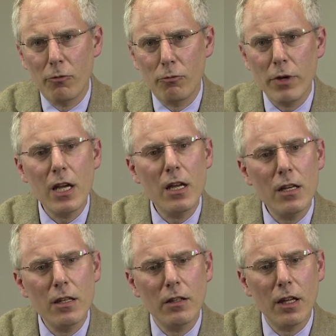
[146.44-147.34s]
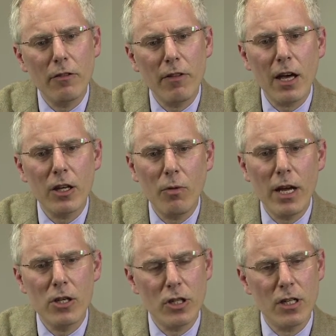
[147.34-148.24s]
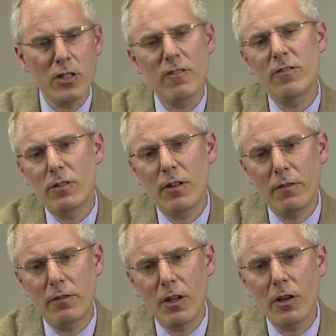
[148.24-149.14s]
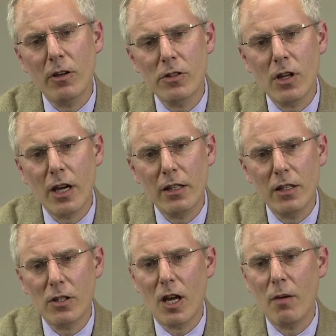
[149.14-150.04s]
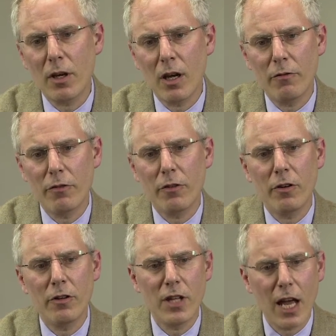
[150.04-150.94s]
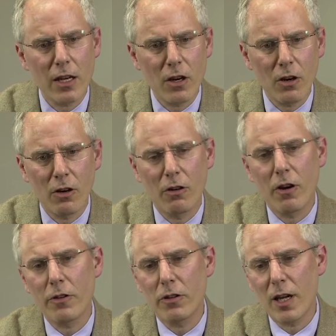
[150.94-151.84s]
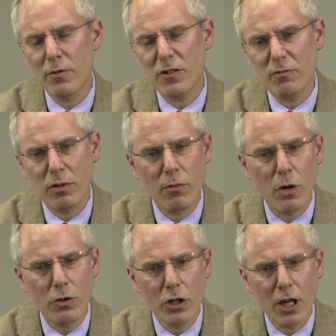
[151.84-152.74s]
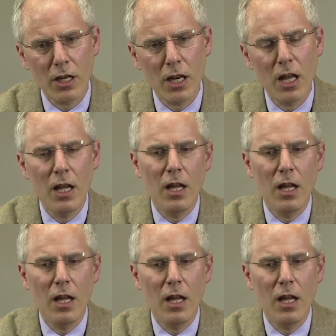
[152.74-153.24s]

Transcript: read evaluations of younger scientists coming up for tenure or other types of promotion,